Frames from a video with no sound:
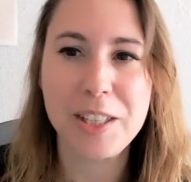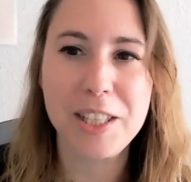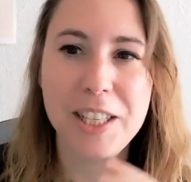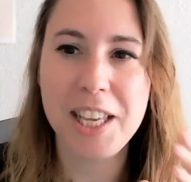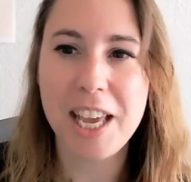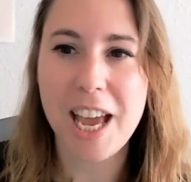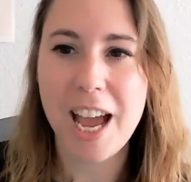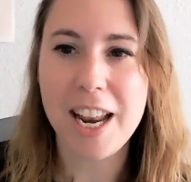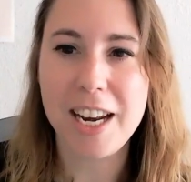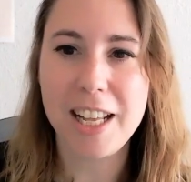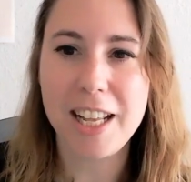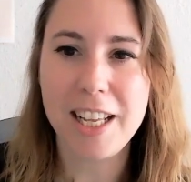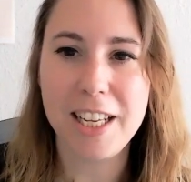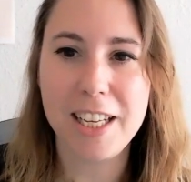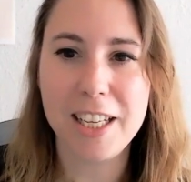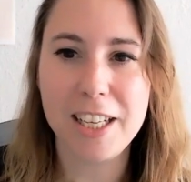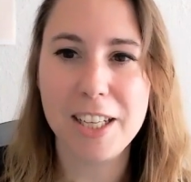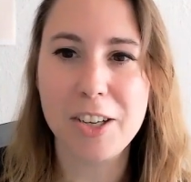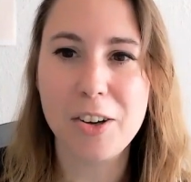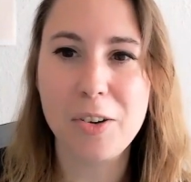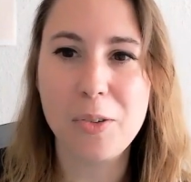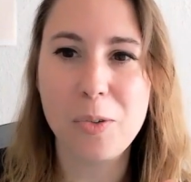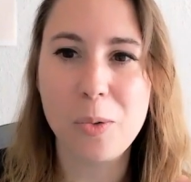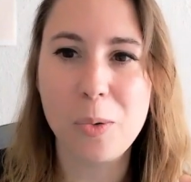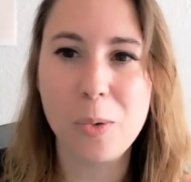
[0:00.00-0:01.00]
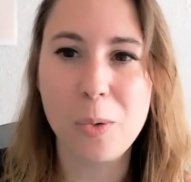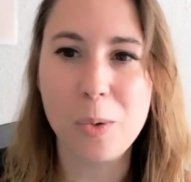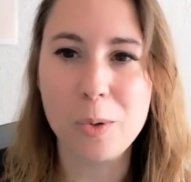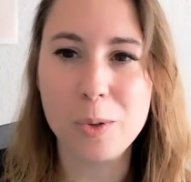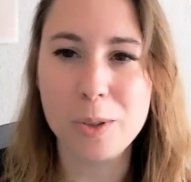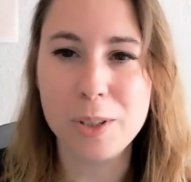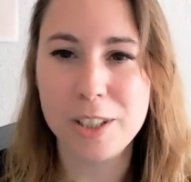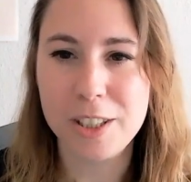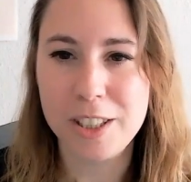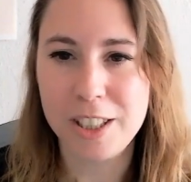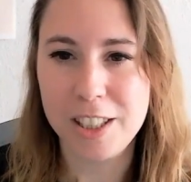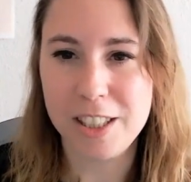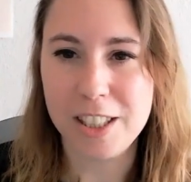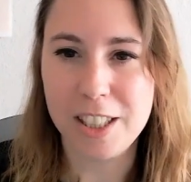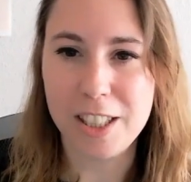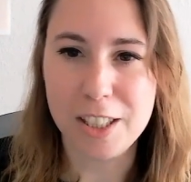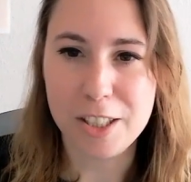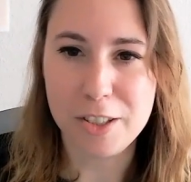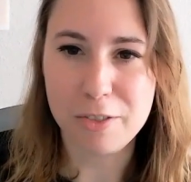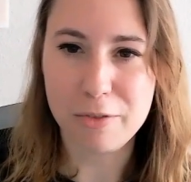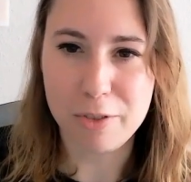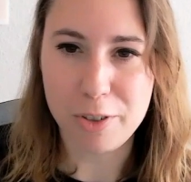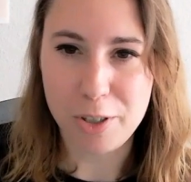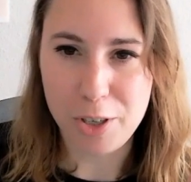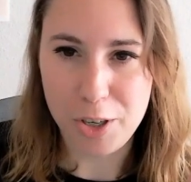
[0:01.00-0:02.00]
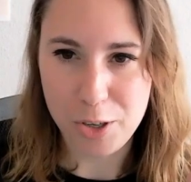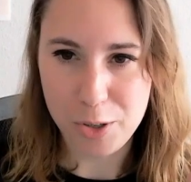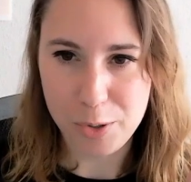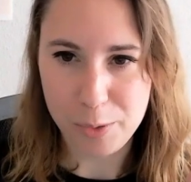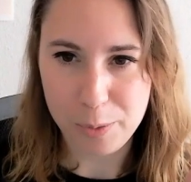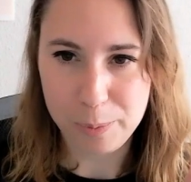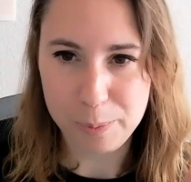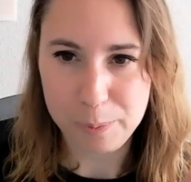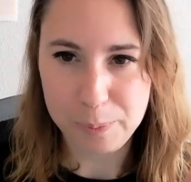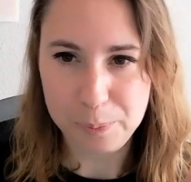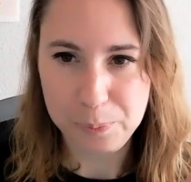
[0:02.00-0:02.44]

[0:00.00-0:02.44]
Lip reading: getting all the details for you.